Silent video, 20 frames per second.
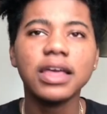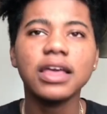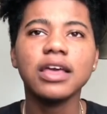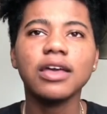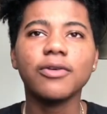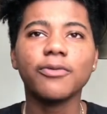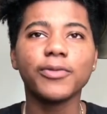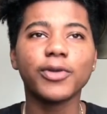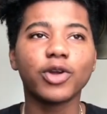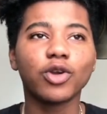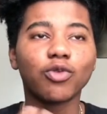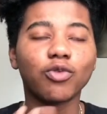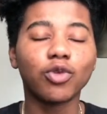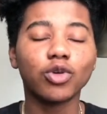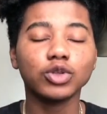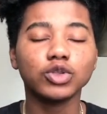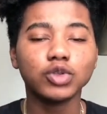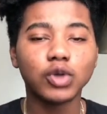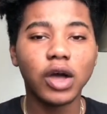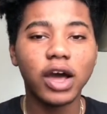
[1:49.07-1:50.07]
we on the
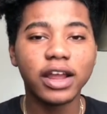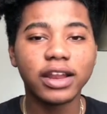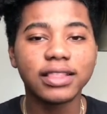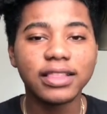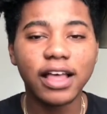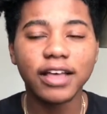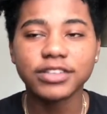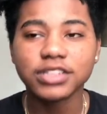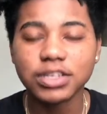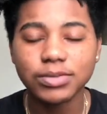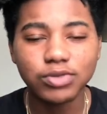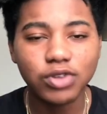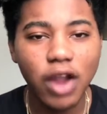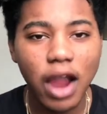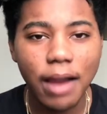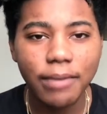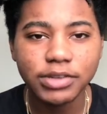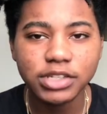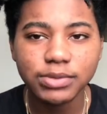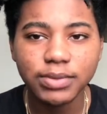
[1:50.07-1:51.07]
road to 100,000
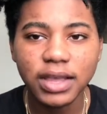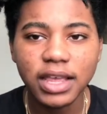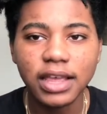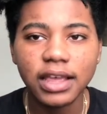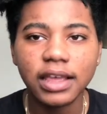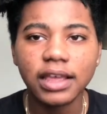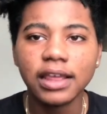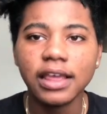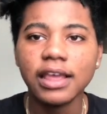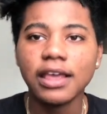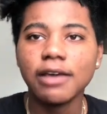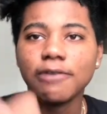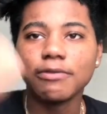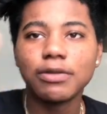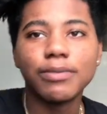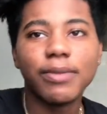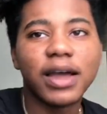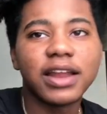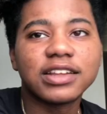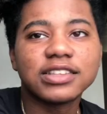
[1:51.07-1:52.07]
subscribers man
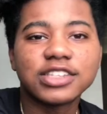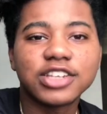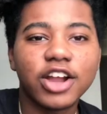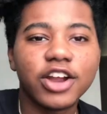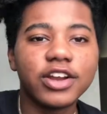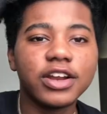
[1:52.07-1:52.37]
we about to turn